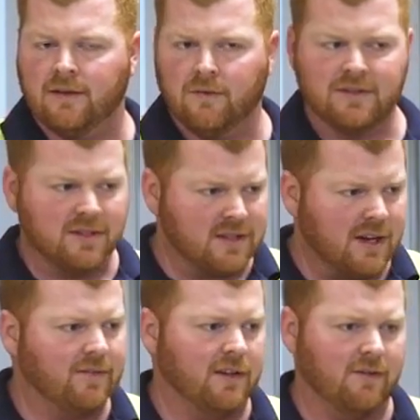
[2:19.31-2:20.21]
What's a
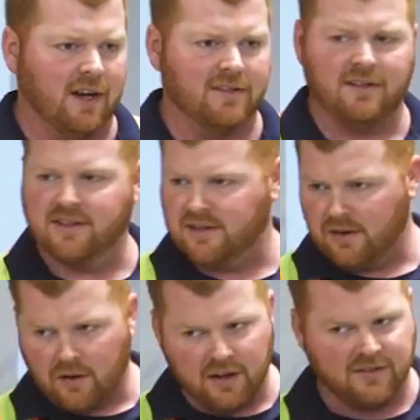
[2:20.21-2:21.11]
safety device? It's
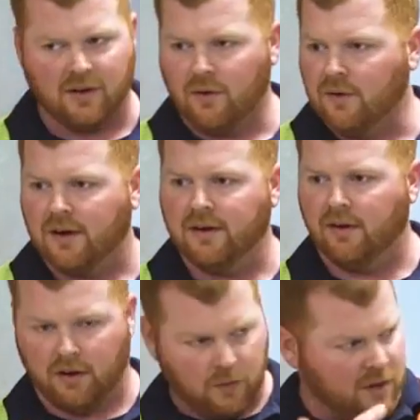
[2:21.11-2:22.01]
a horn
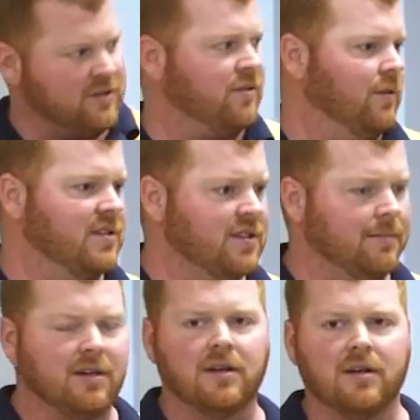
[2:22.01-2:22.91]
or a whistle or
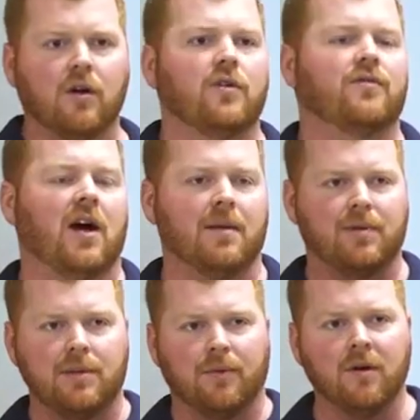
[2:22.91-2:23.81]
something to notify
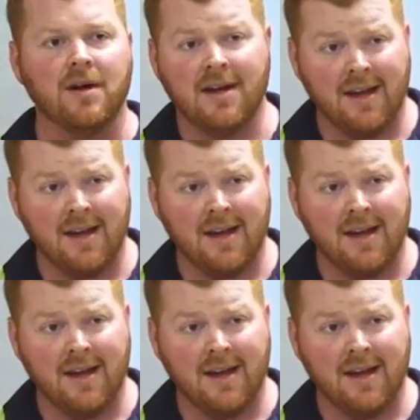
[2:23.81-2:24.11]
people,